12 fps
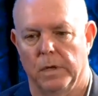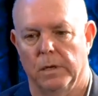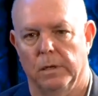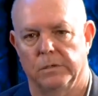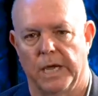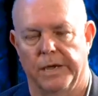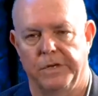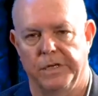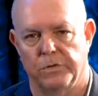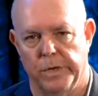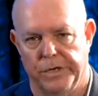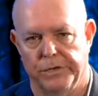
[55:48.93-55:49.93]
safety
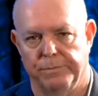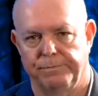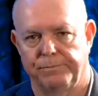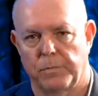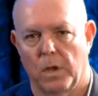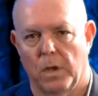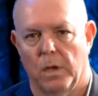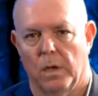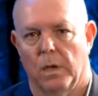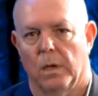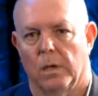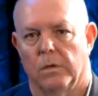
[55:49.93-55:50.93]
switch.
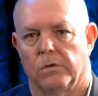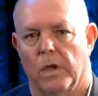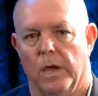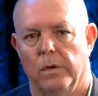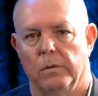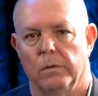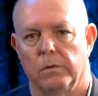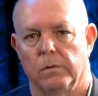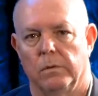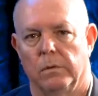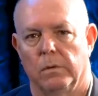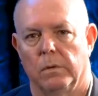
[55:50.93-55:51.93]
So,
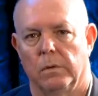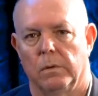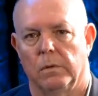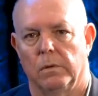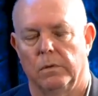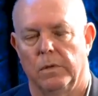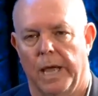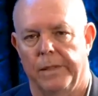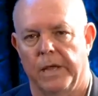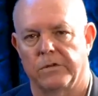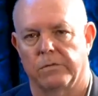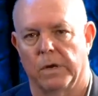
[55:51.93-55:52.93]
and
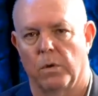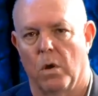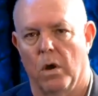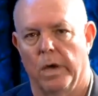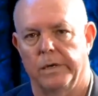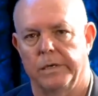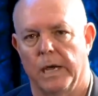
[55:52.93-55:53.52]
that's required